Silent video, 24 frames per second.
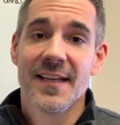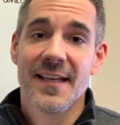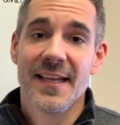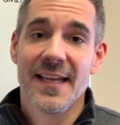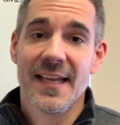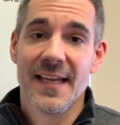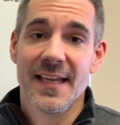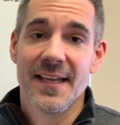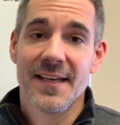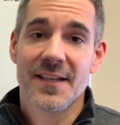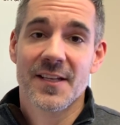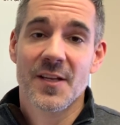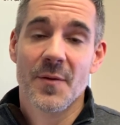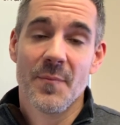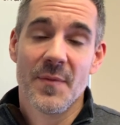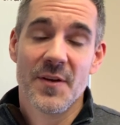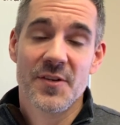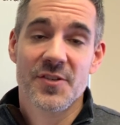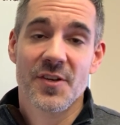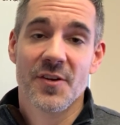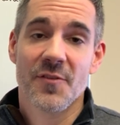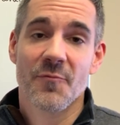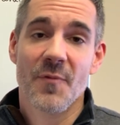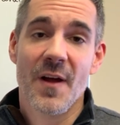in
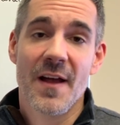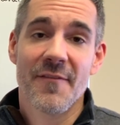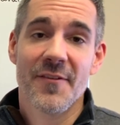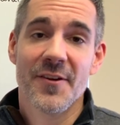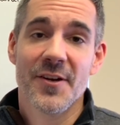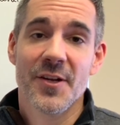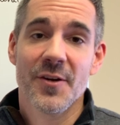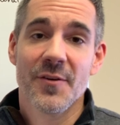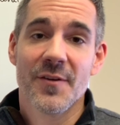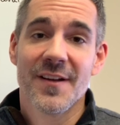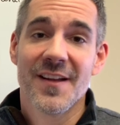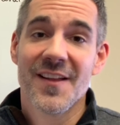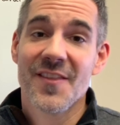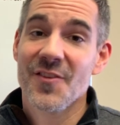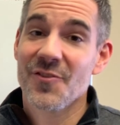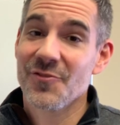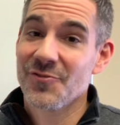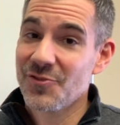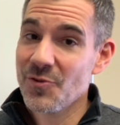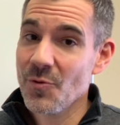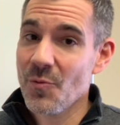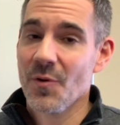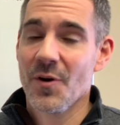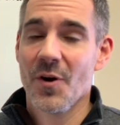commission revenue. They're
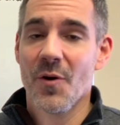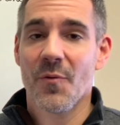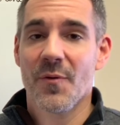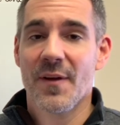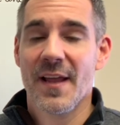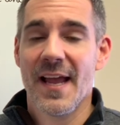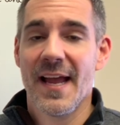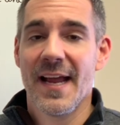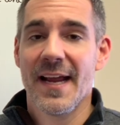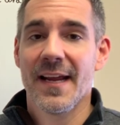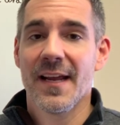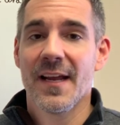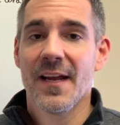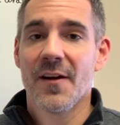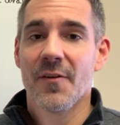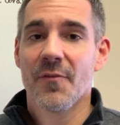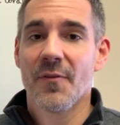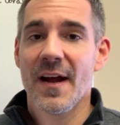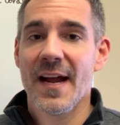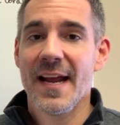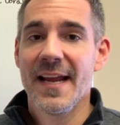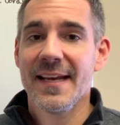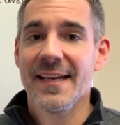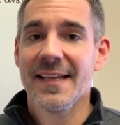doing okay.
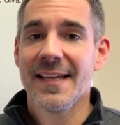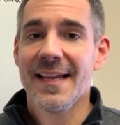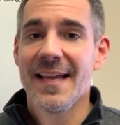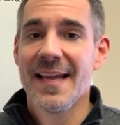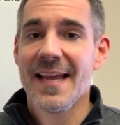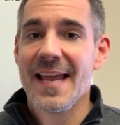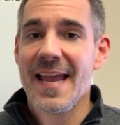Right?